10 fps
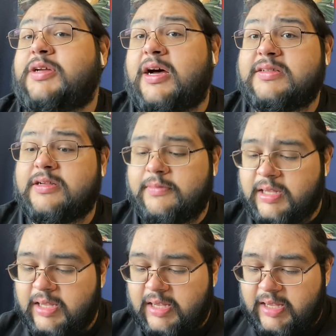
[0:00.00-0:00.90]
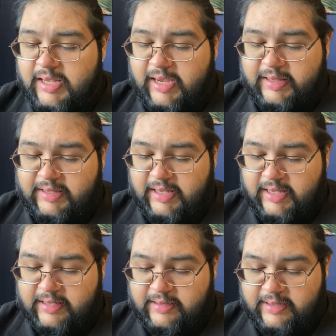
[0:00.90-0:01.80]
awesome. And
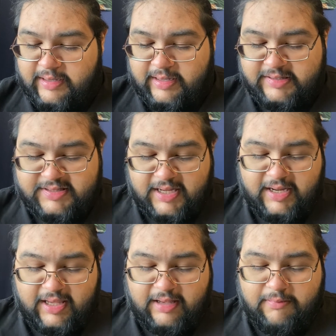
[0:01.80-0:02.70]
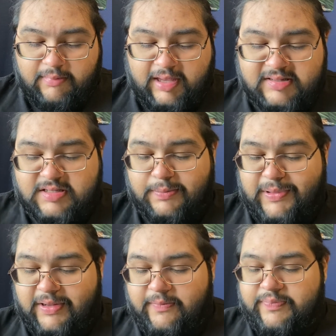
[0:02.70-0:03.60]
then uh, Isagi gets the
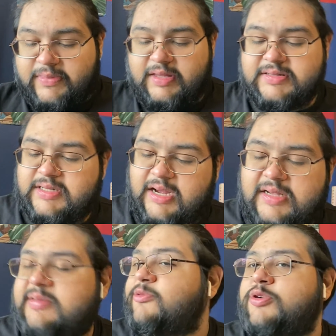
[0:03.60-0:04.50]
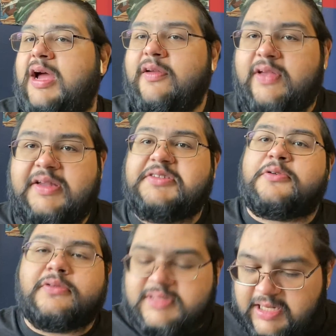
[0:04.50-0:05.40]
ball, does an awesome drive, and he
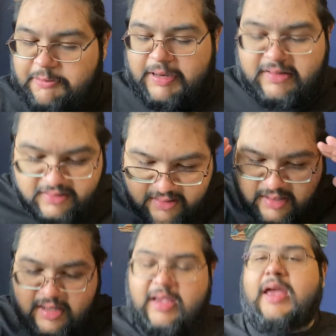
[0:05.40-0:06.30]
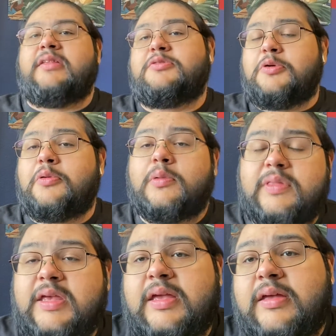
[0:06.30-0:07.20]
scores and he wins. And so
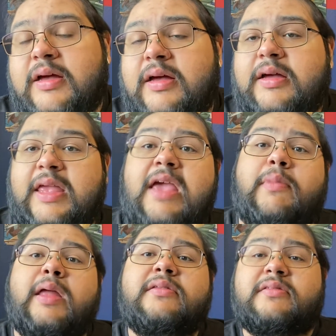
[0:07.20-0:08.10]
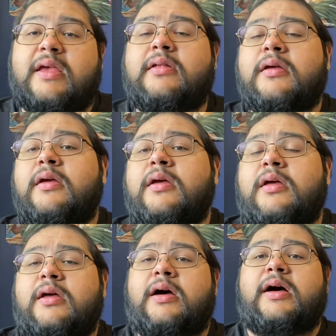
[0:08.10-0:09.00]
the uh, game ends, and
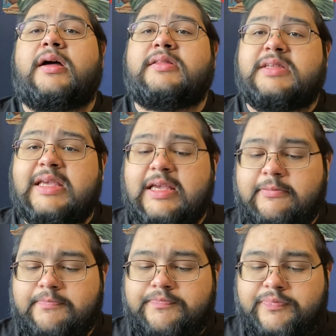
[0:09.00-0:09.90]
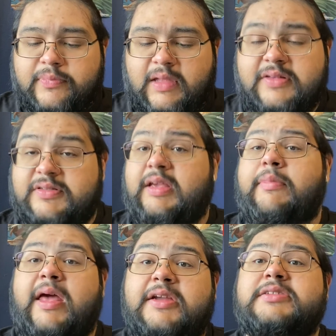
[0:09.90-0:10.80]
uh, Team Z
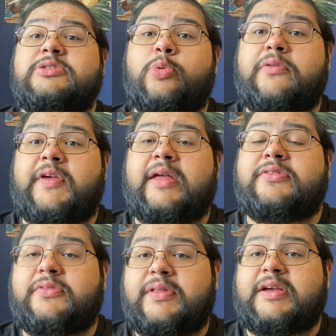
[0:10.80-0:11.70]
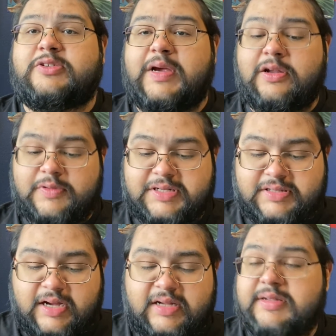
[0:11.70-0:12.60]
manages to advance to the next round, which is
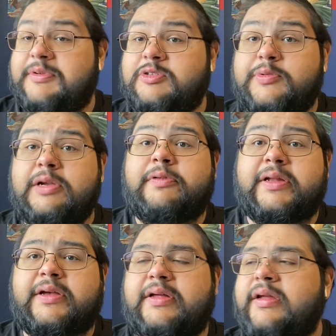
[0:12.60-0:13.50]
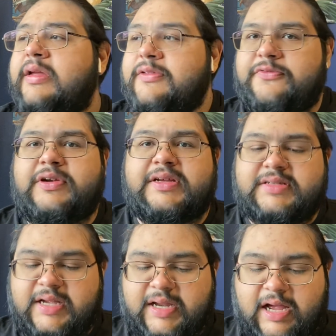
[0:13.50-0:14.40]
awesome. It was really, really good. It's very
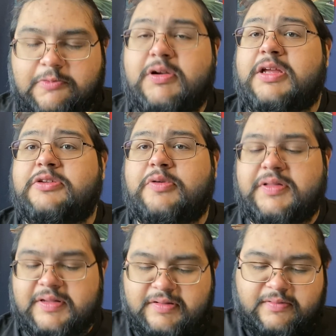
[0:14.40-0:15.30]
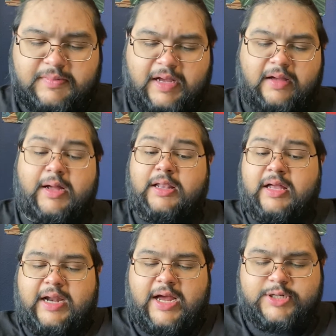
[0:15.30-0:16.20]
exciting. I really enjoyed this uh, a
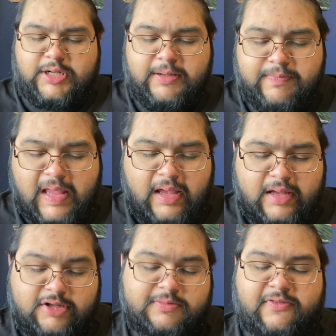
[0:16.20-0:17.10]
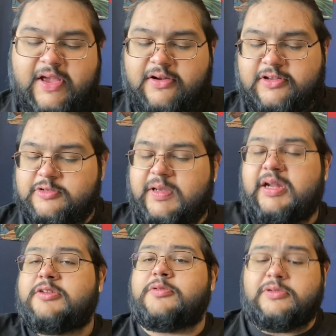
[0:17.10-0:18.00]
lot, actually. In terms of characters, we get
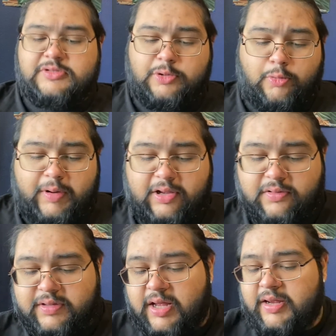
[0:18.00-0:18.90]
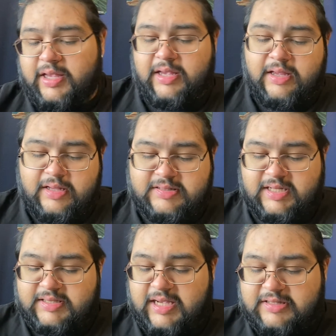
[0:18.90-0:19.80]
introduced to Ryo, Nagi,
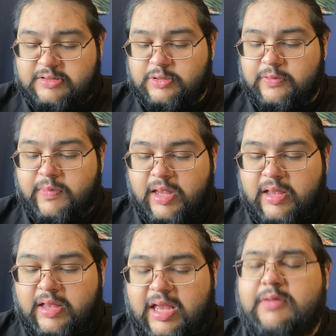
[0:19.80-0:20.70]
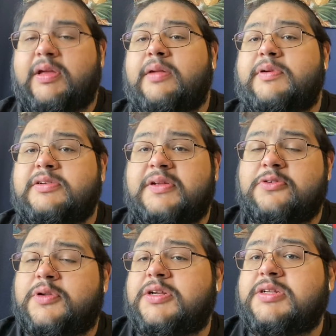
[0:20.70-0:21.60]
Santetsu, and we get a bunch of
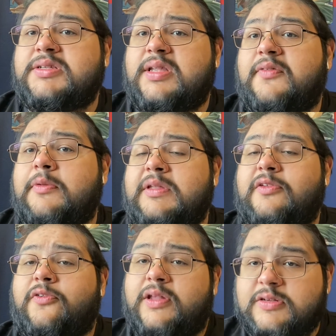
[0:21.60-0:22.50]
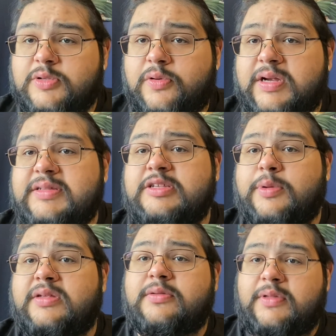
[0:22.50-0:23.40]
introductions and developments for their stories, as
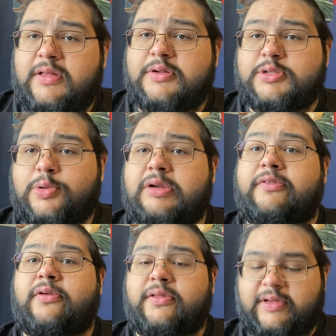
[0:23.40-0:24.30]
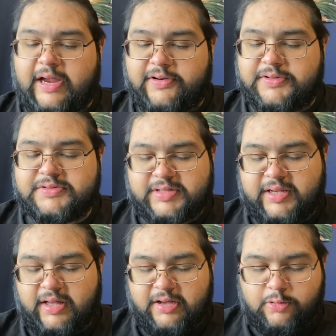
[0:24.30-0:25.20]
well as some of the other stories for other characters,
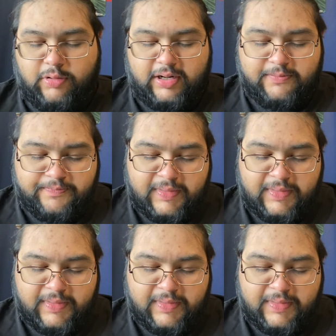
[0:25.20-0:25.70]
like uh, Kuon.